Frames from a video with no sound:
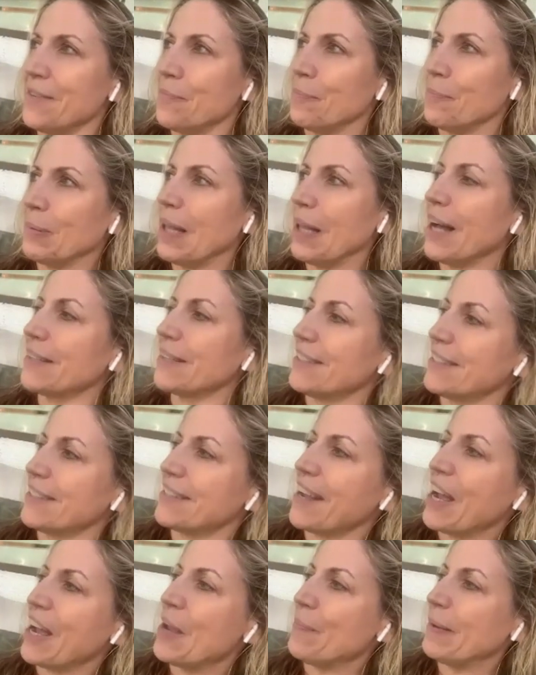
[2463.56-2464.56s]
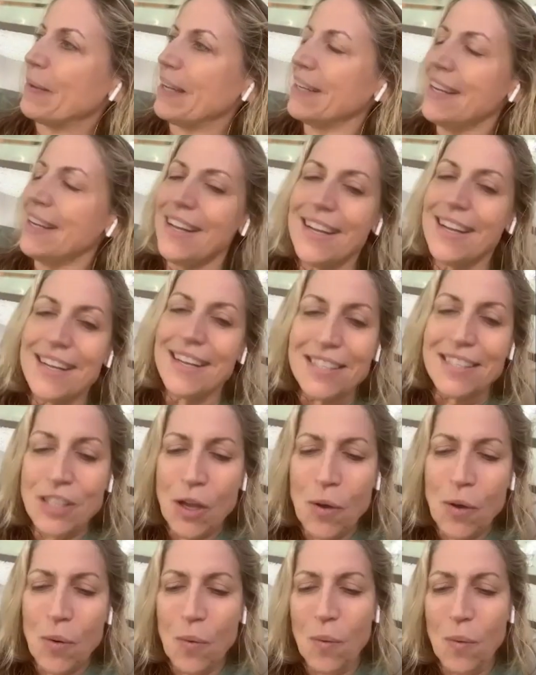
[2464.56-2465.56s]
block this guy. But
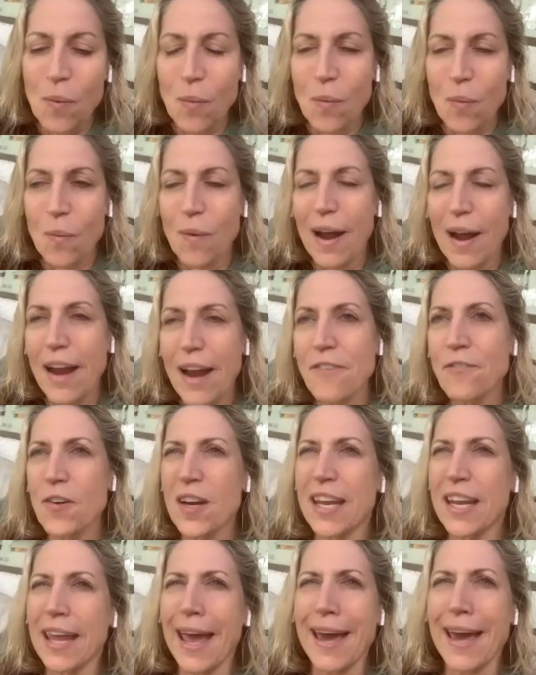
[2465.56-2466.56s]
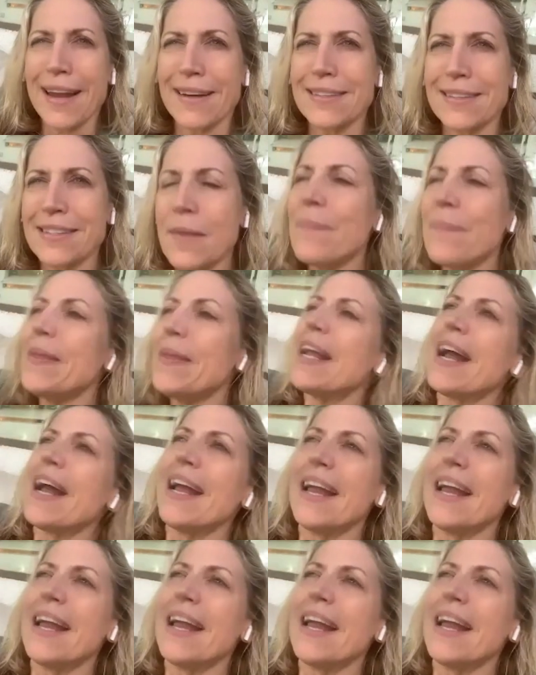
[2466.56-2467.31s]
so I forget something.